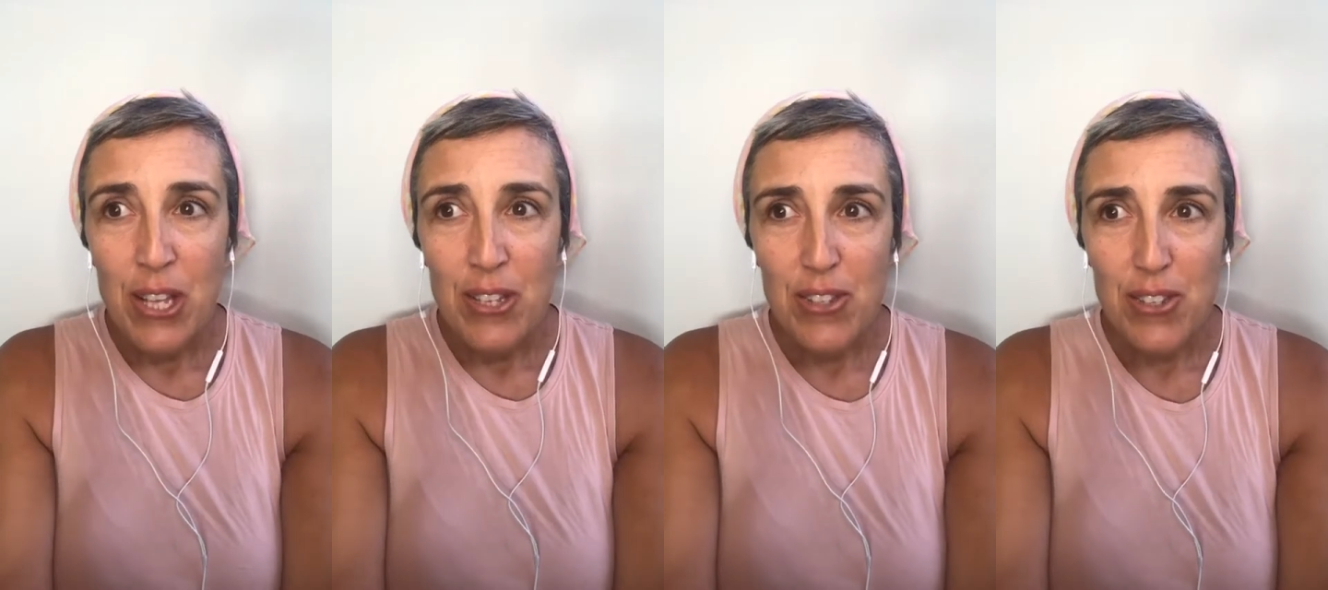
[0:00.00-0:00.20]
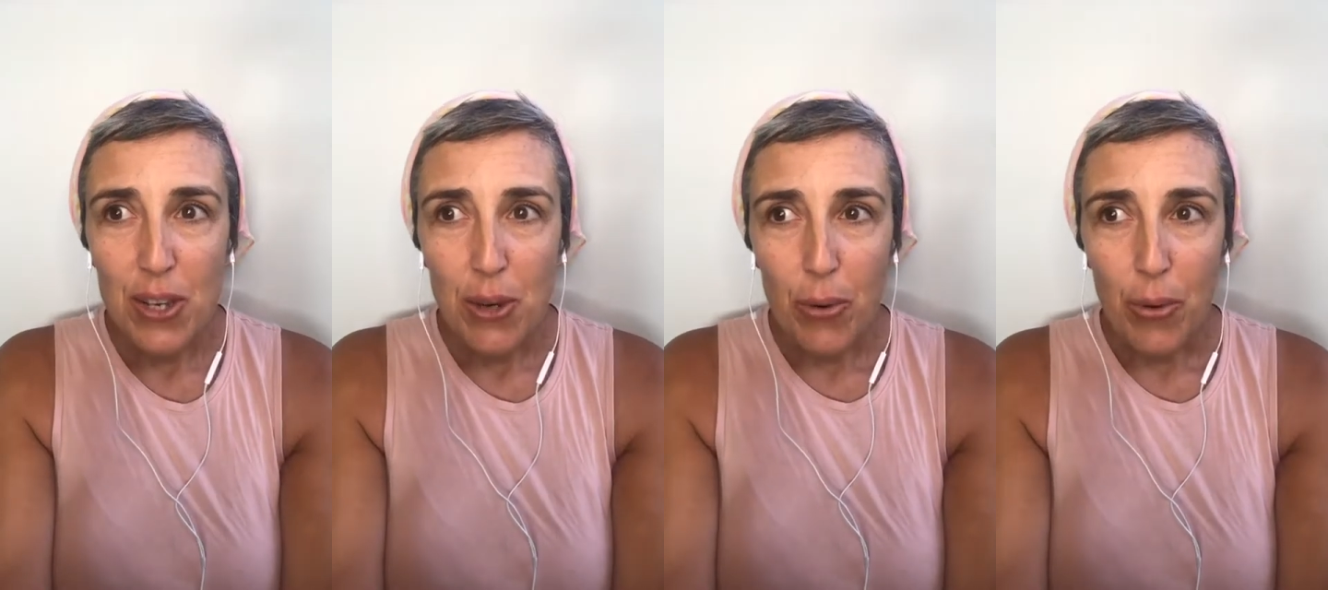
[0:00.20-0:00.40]

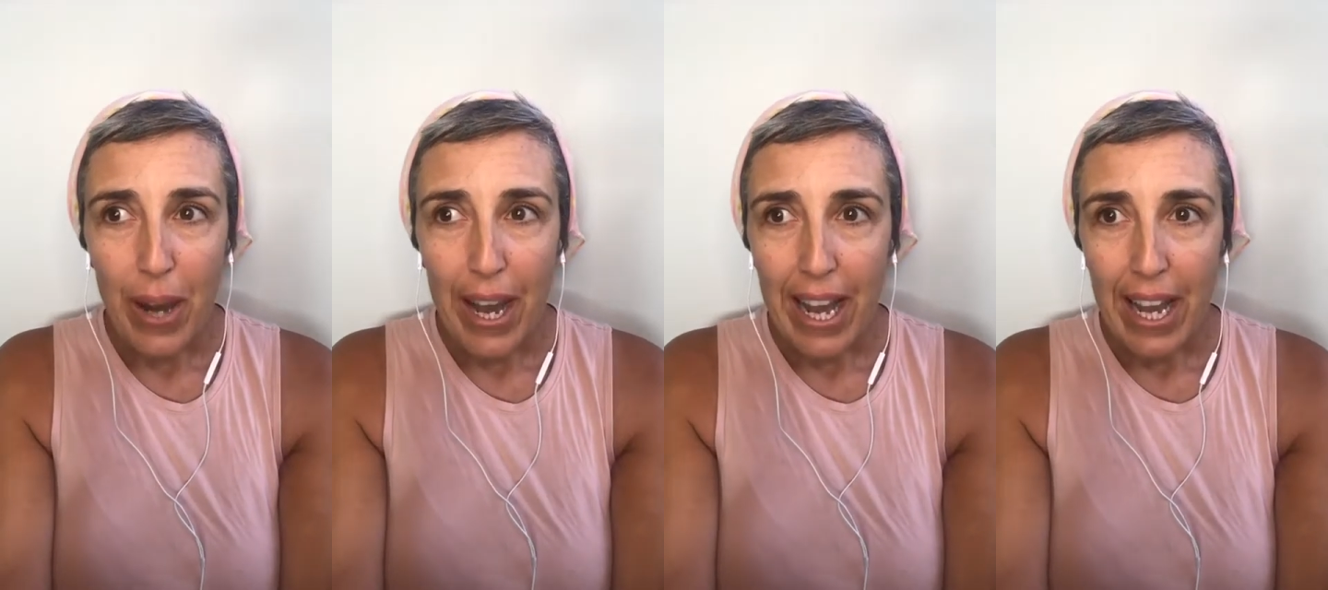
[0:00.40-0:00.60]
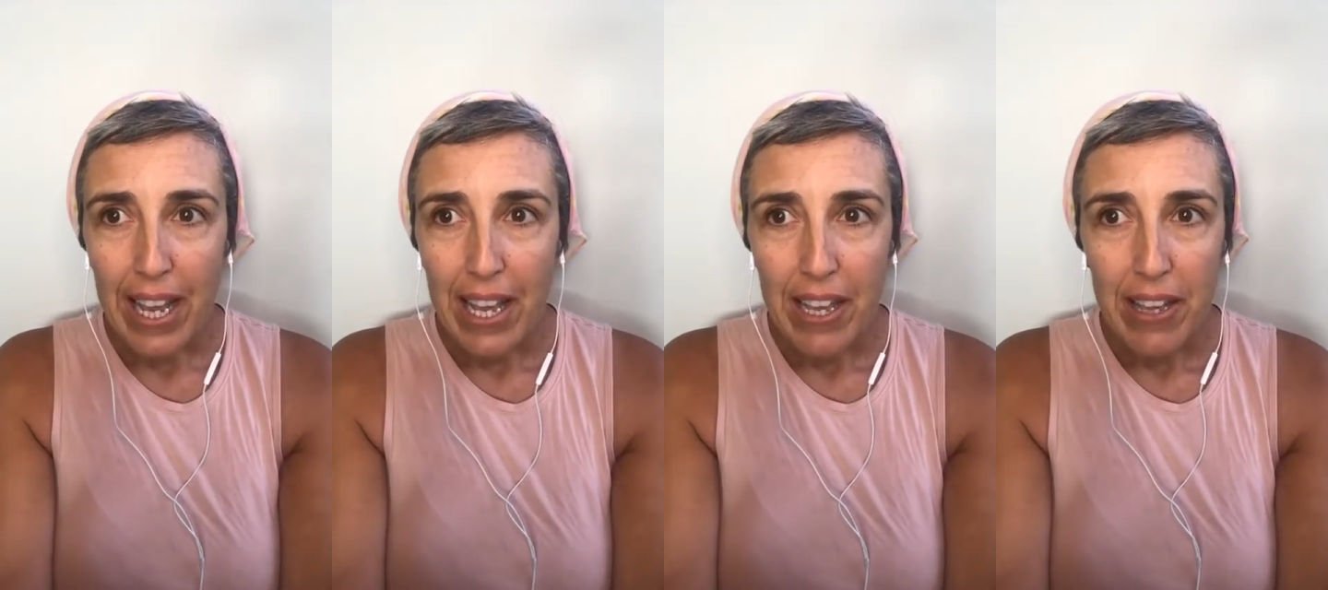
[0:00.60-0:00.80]

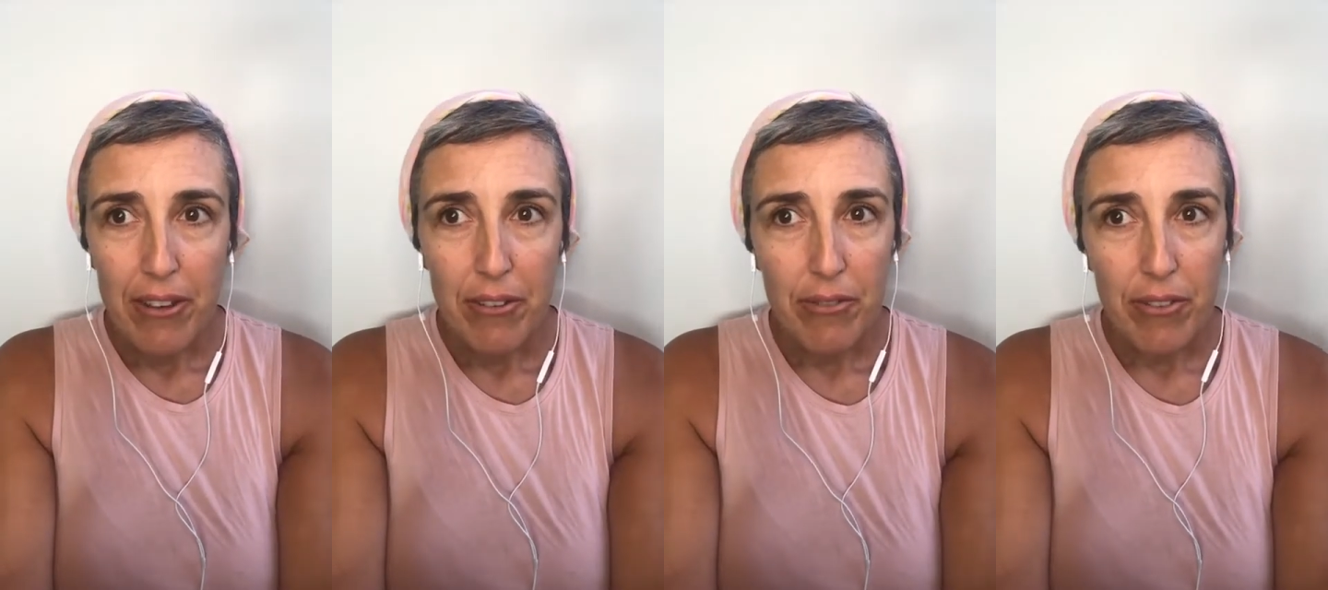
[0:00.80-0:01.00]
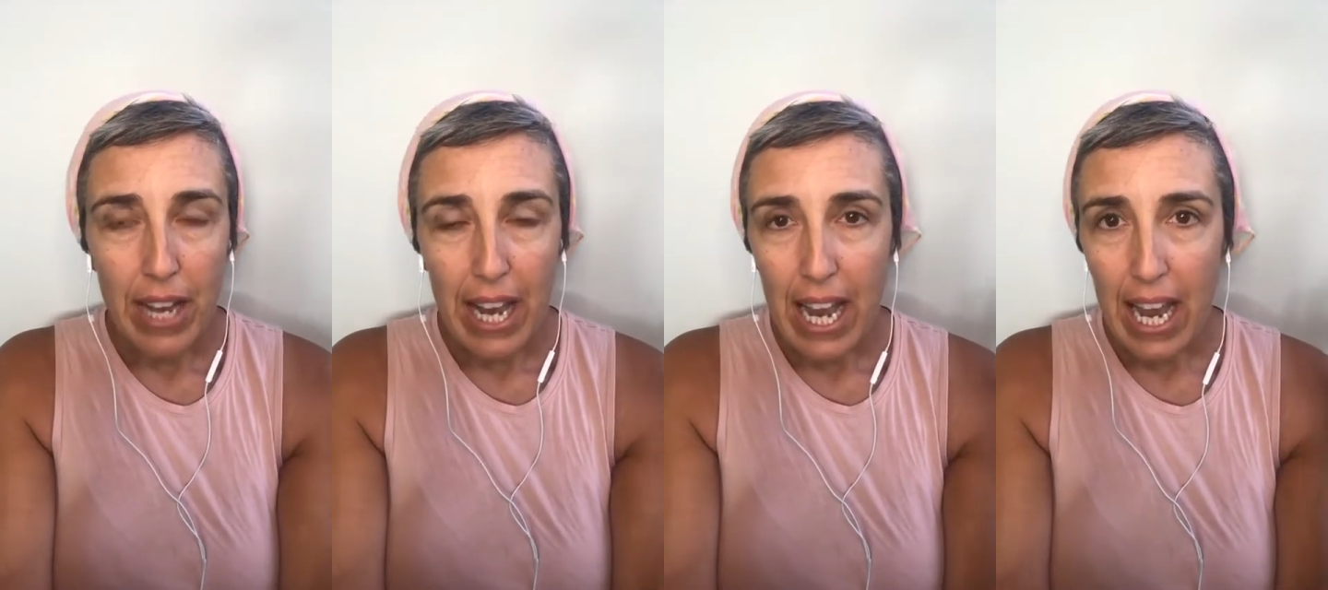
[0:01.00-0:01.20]
So
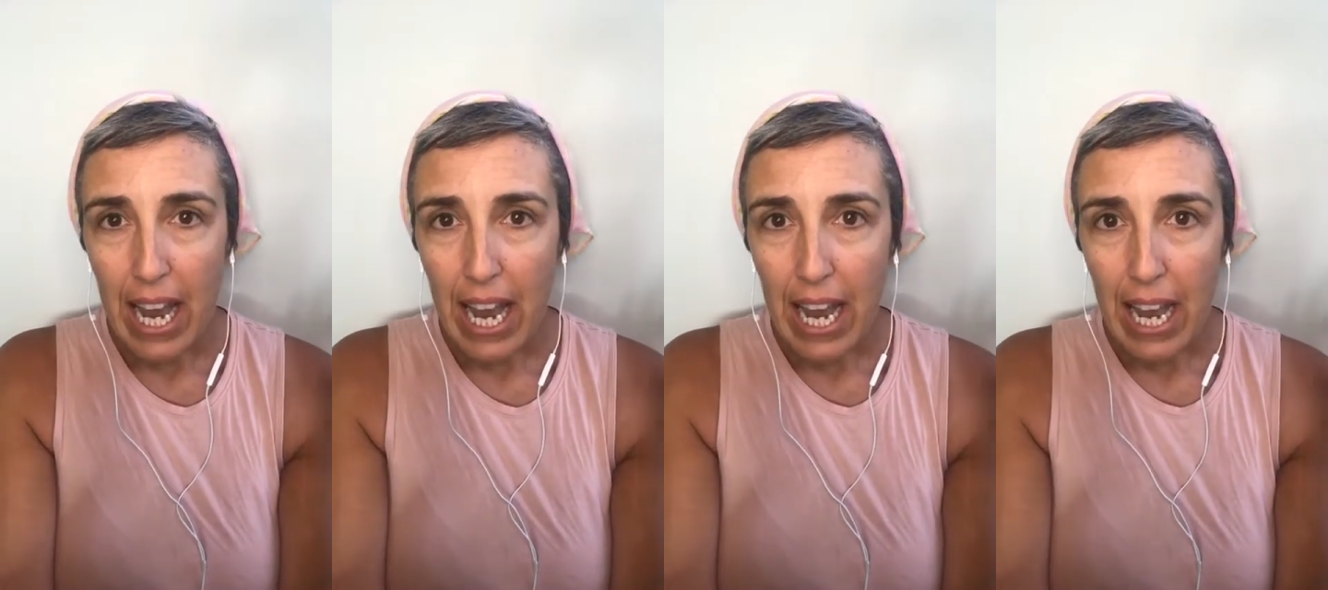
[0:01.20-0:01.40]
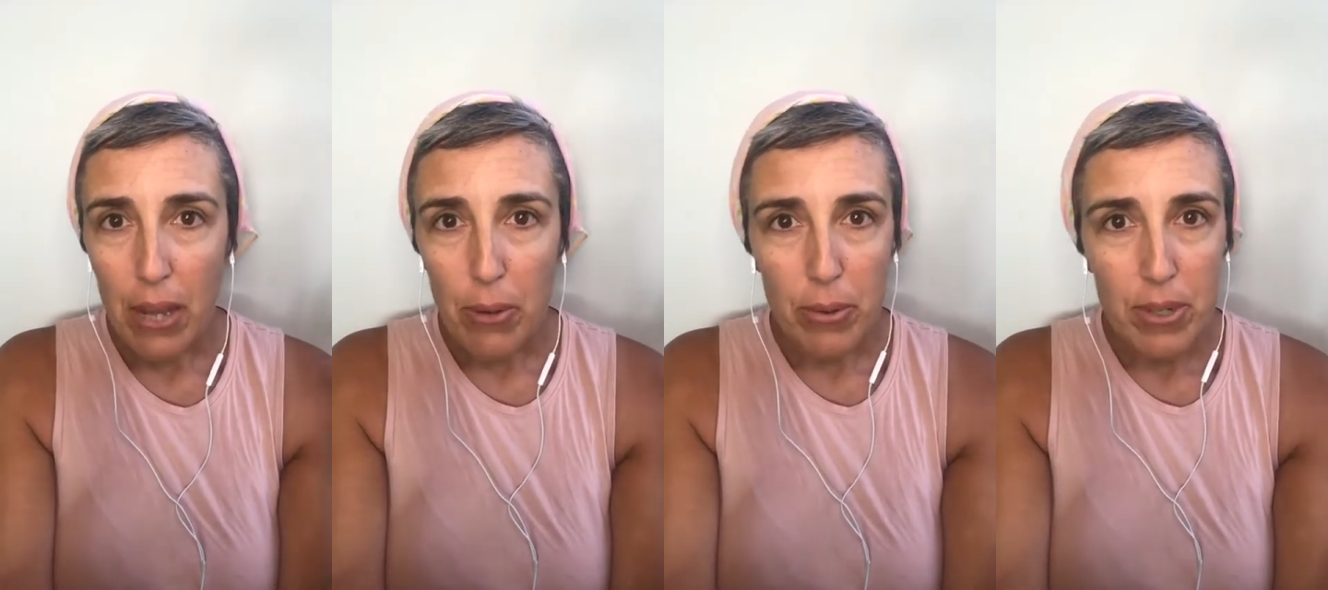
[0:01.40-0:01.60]
I
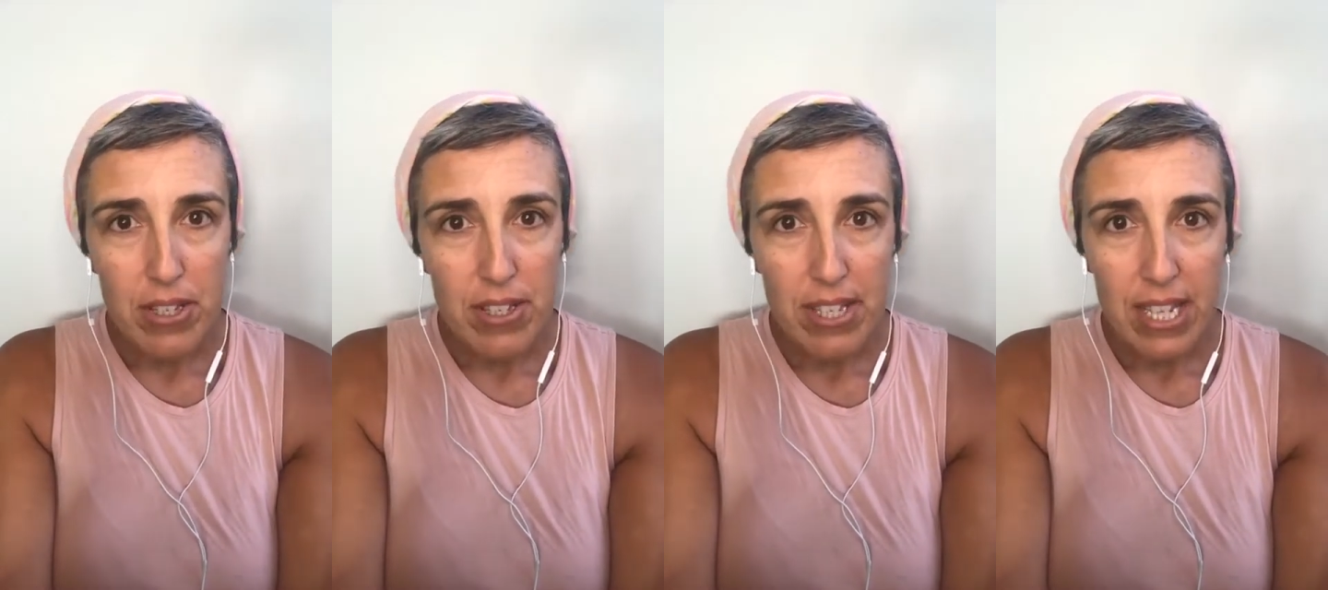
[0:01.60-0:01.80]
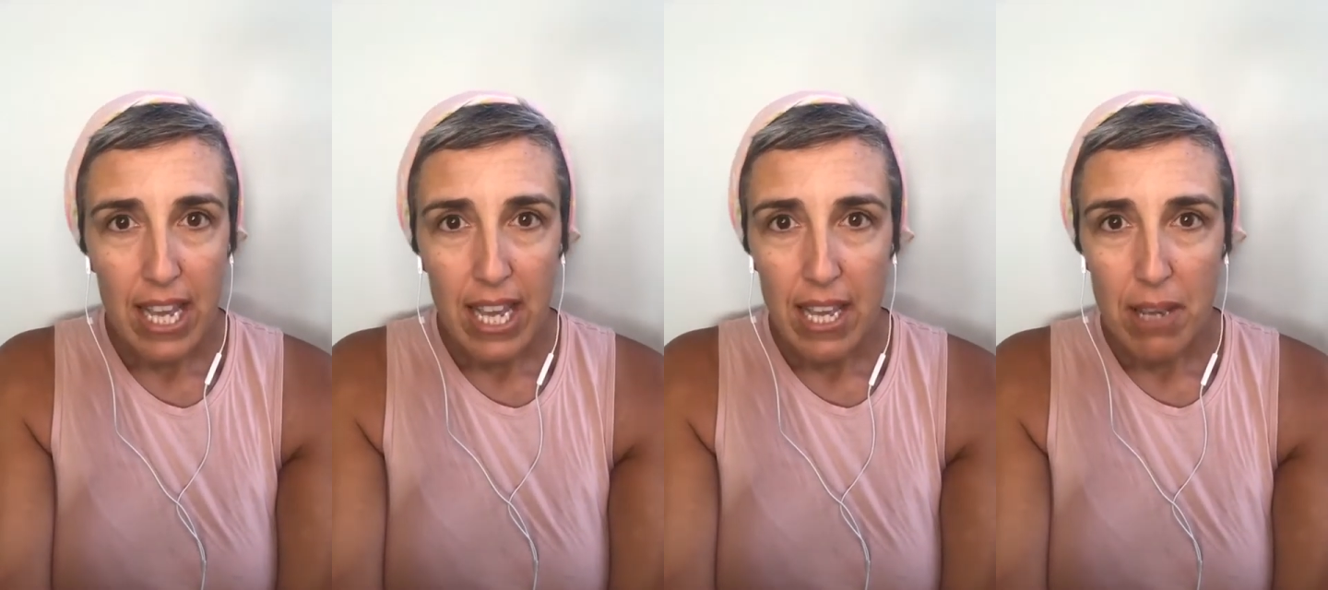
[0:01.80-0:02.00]
was